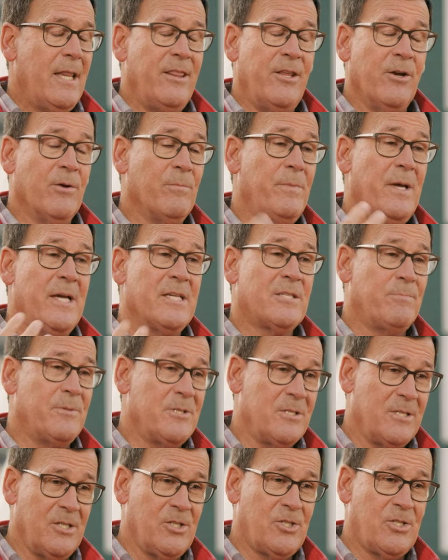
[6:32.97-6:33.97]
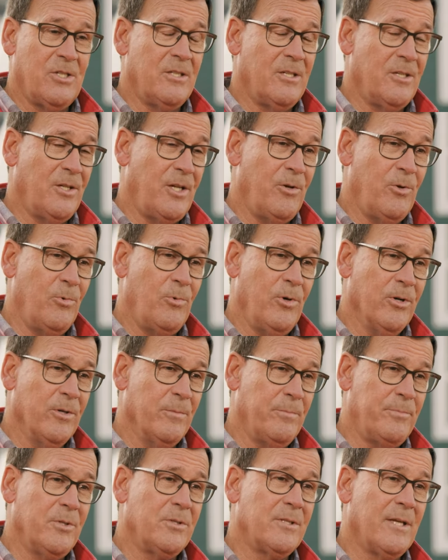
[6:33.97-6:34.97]
They're best positioned to know where
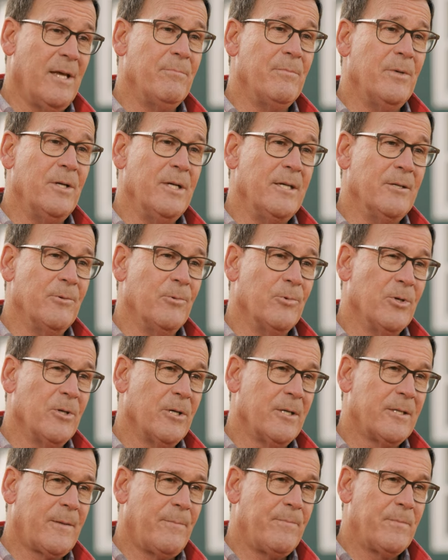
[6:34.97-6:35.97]
to put that money to work.